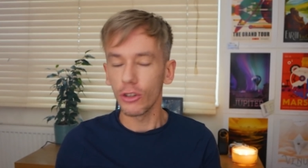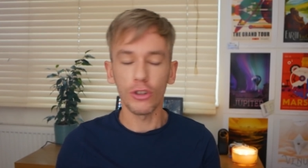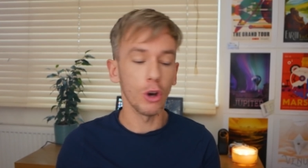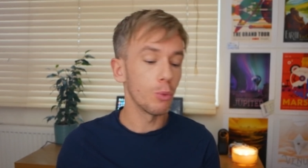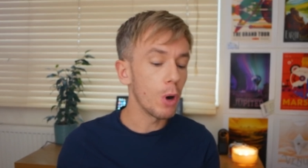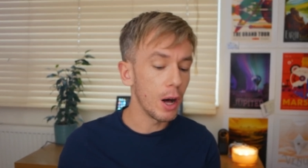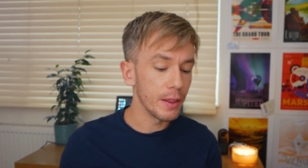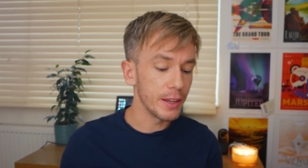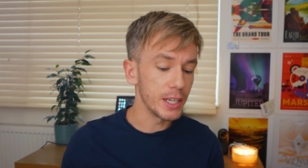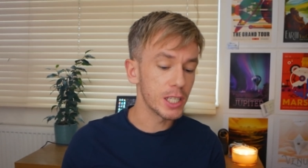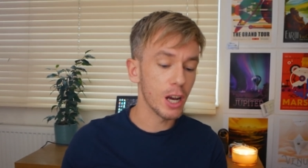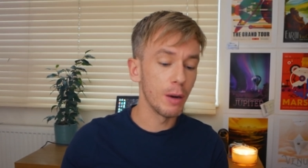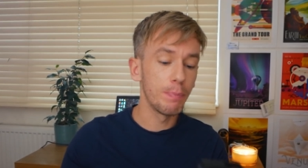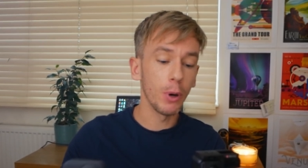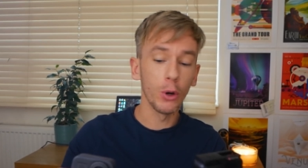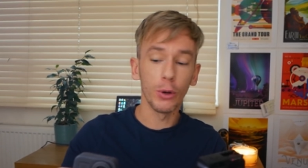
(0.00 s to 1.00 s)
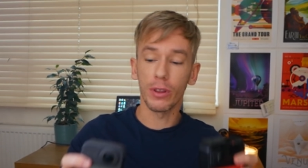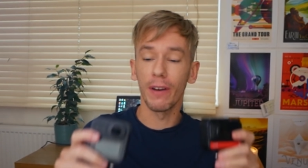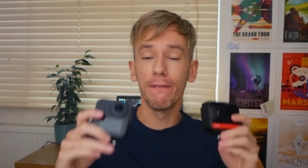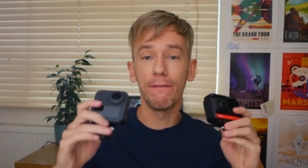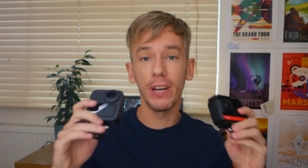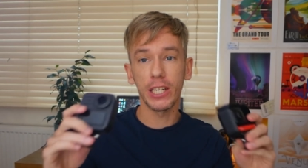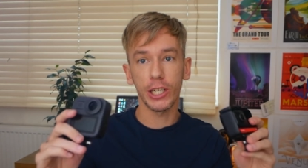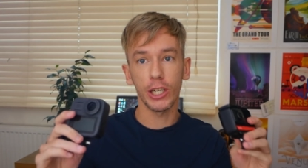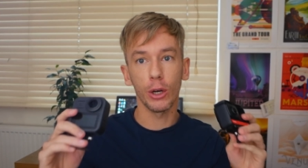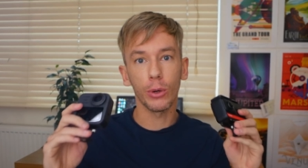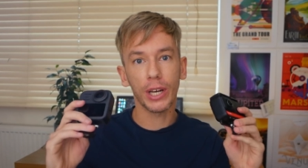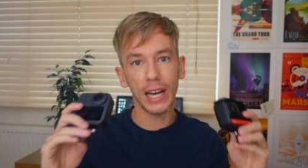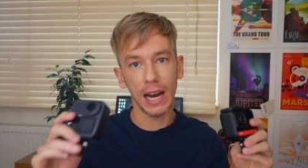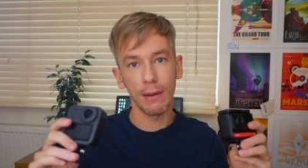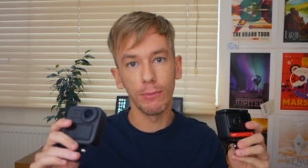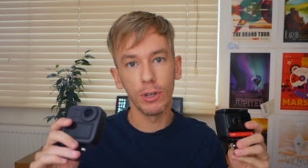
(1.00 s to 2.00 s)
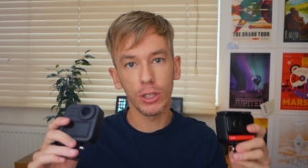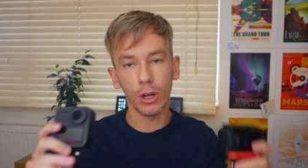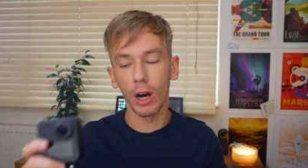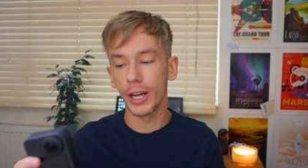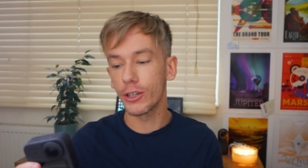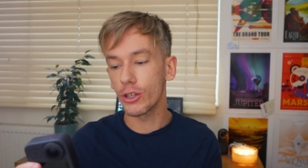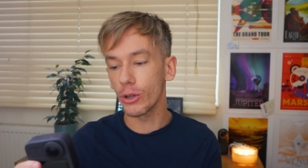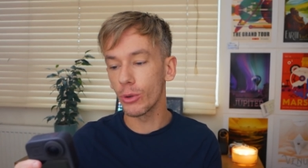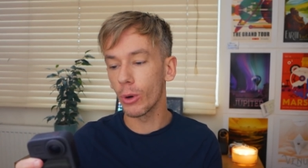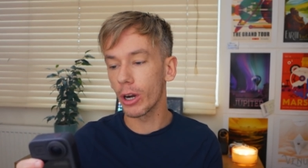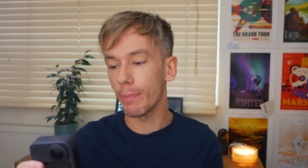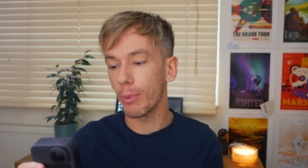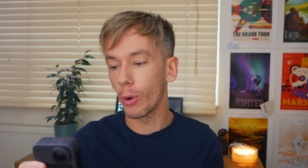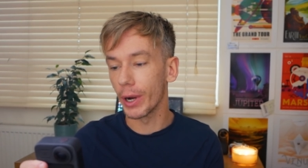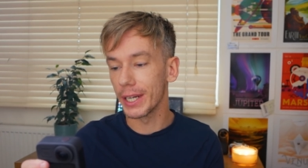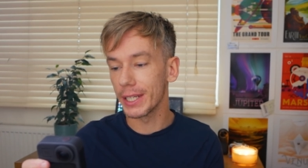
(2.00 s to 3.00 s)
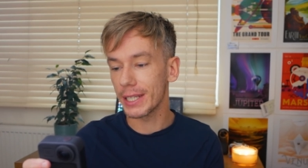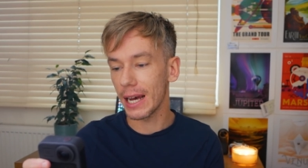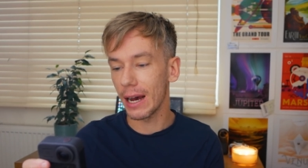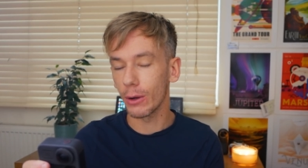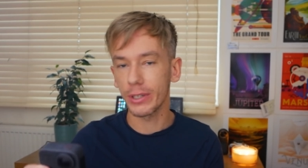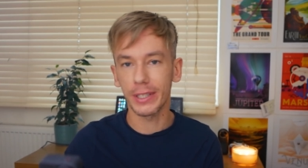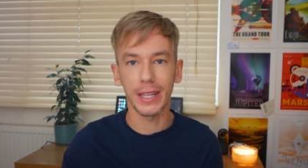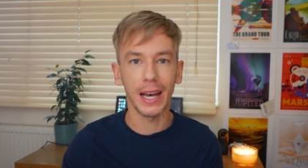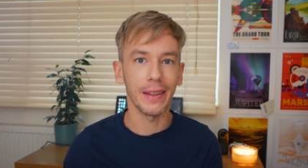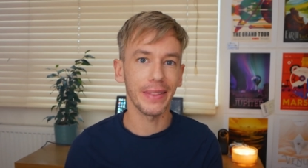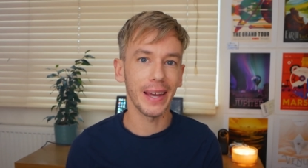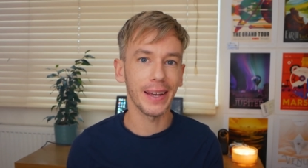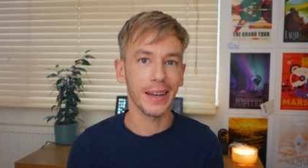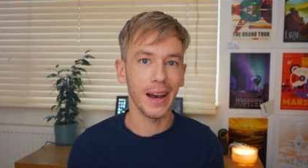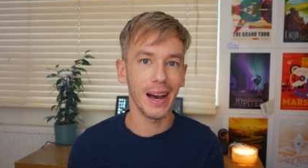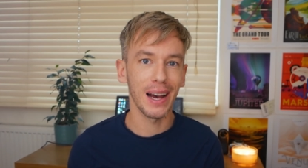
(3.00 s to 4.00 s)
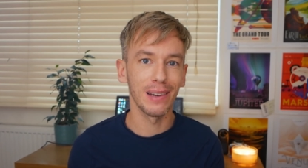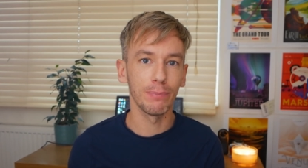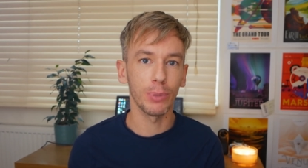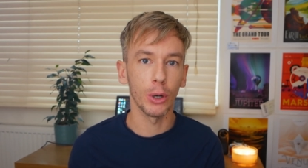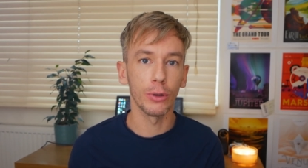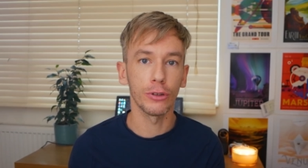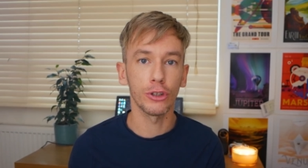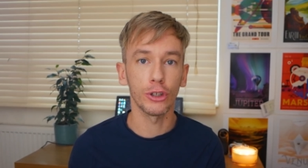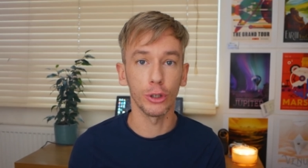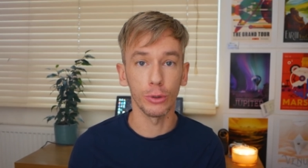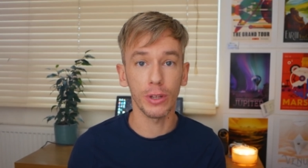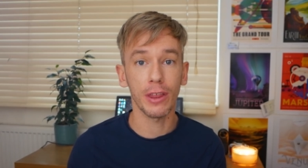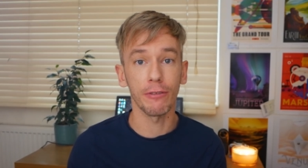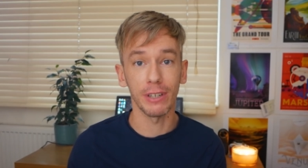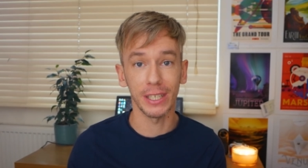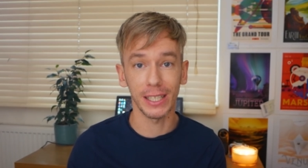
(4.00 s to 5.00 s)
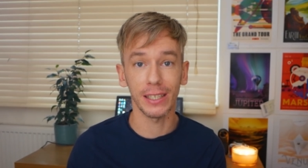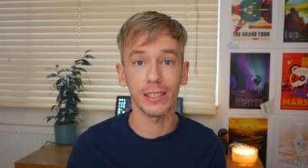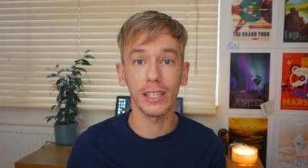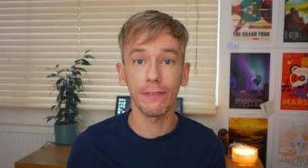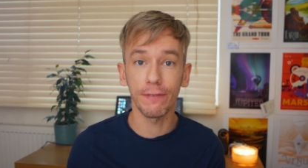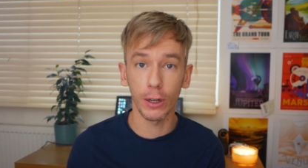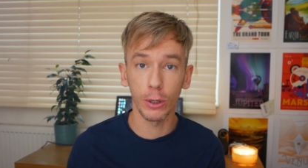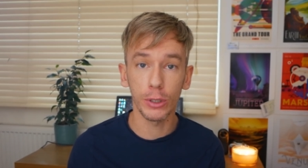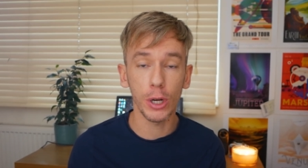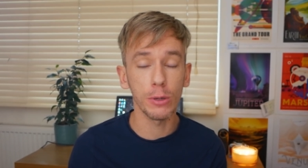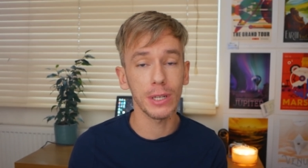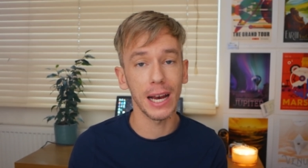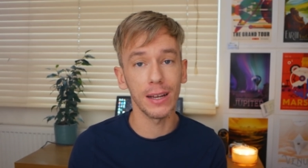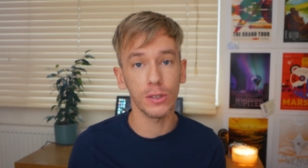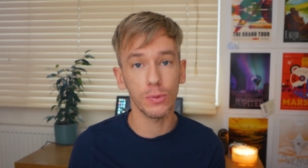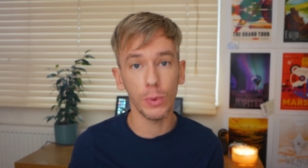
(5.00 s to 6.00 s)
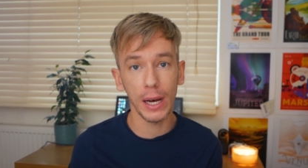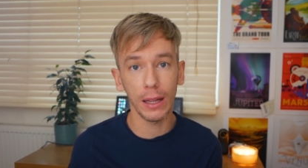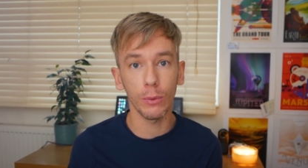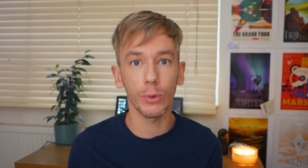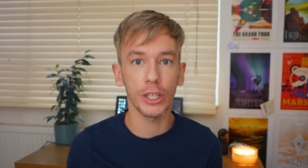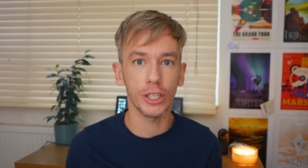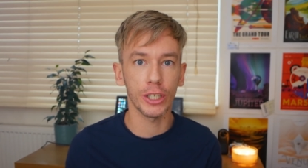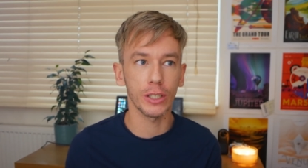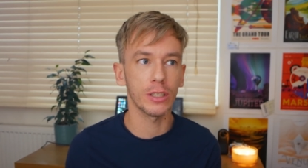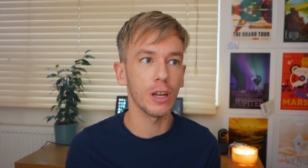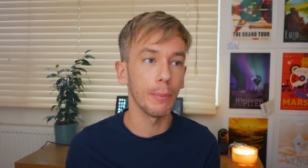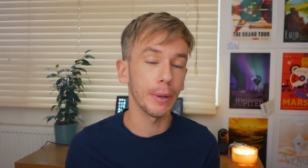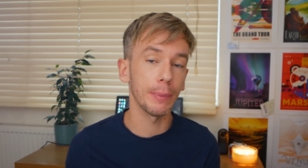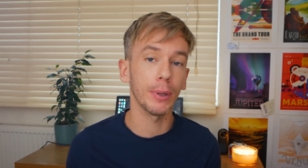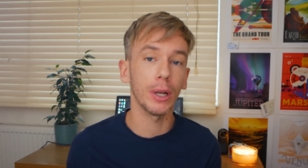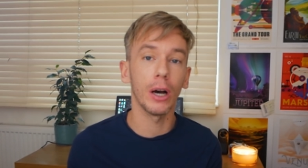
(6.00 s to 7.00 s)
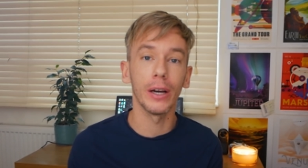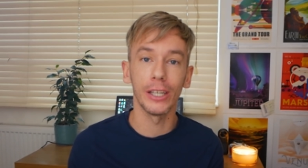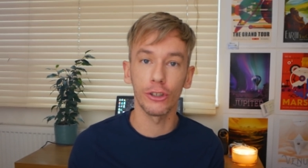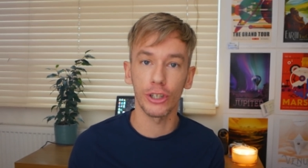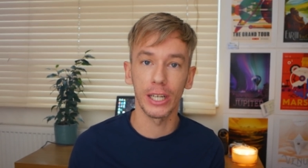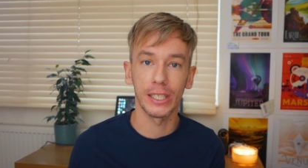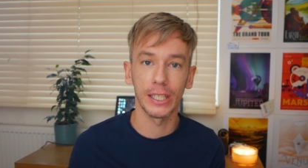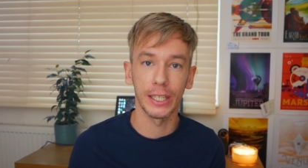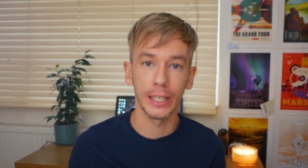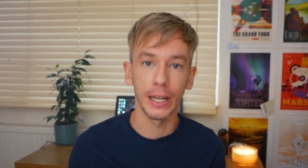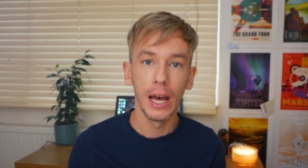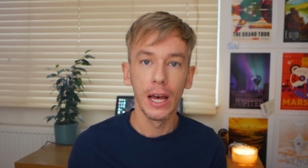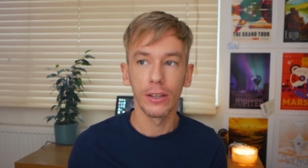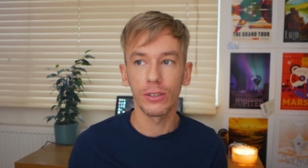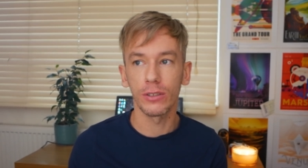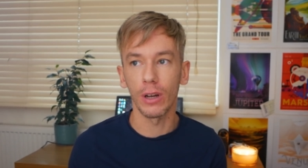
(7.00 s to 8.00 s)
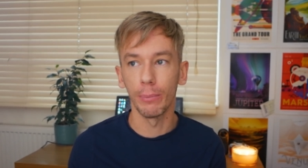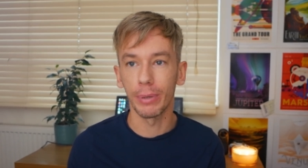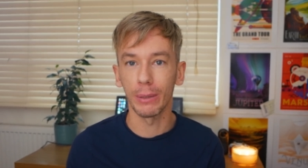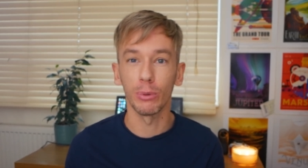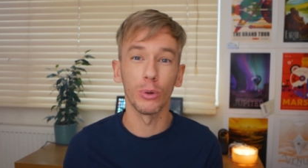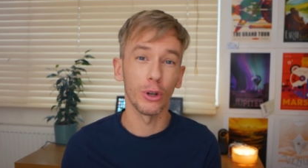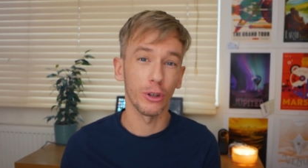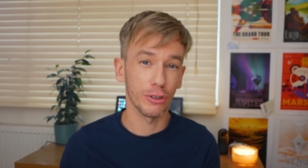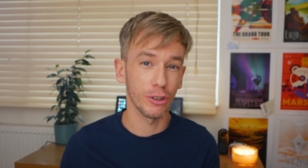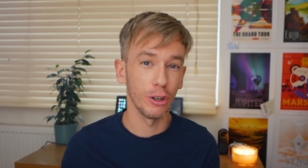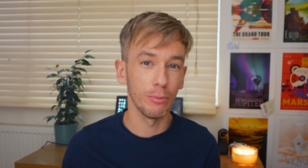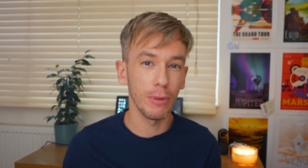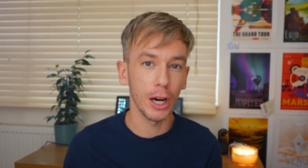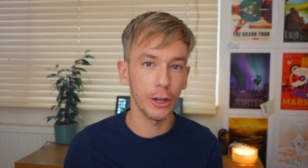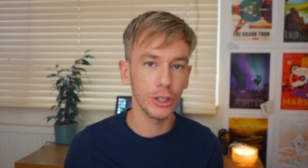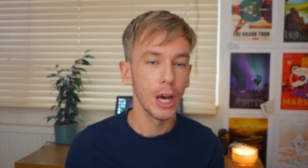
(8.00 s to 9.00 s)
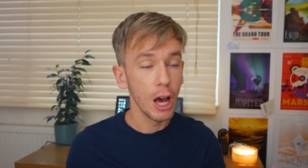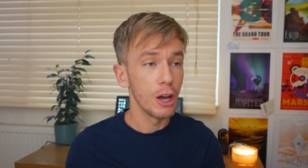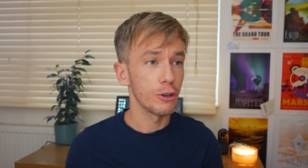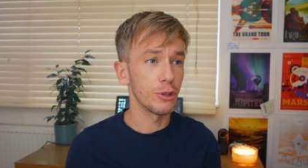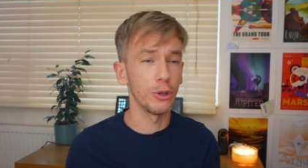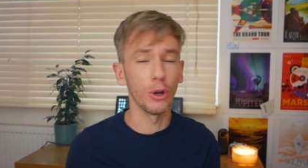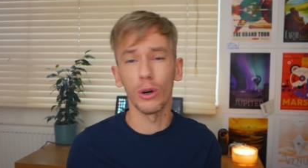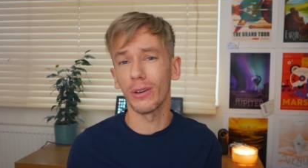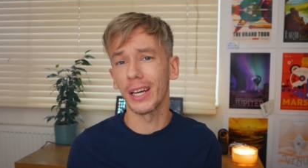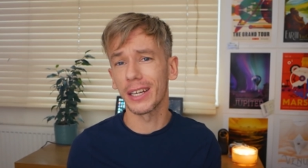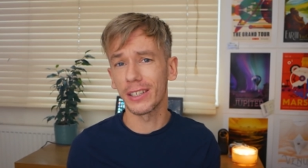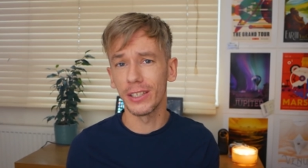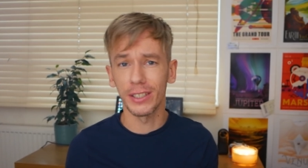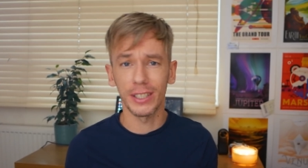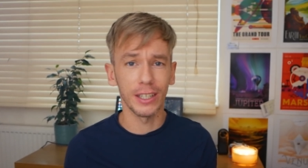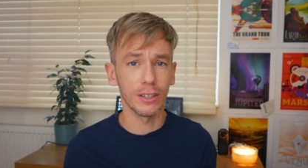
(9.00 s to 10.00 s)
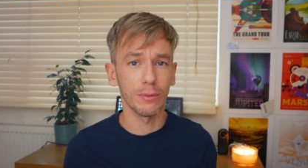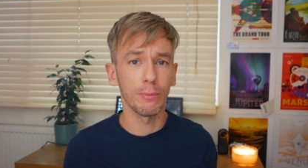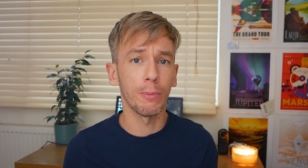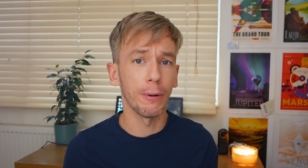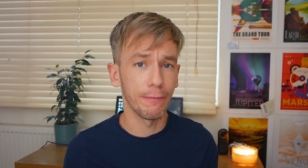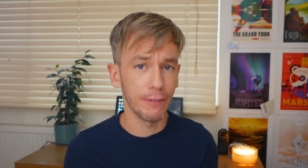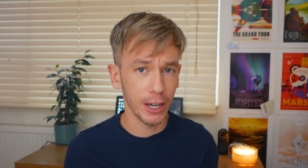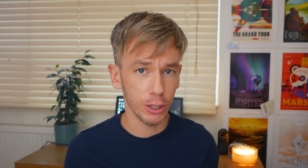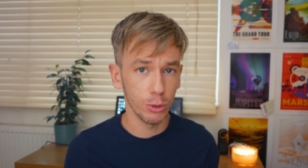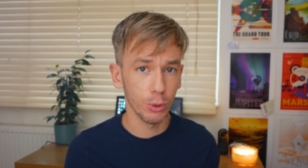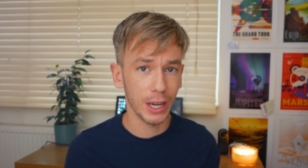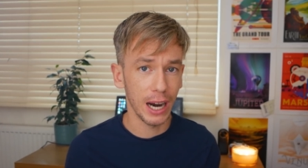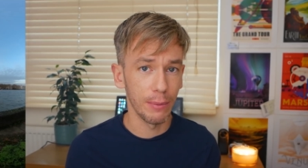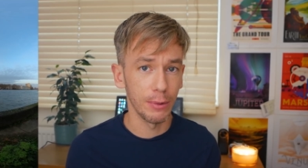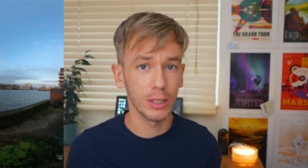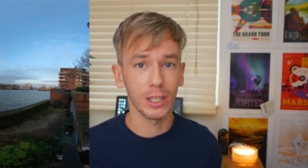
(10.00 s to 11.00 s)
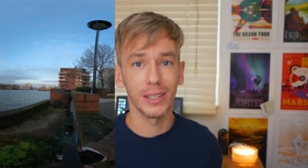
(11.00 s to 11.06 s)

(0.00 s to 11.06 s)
So while these are both video cameras, I do want to point out that they can both shoot 360 photos as well, which some people are interested in, some people not so much. Do not consider them professional cameras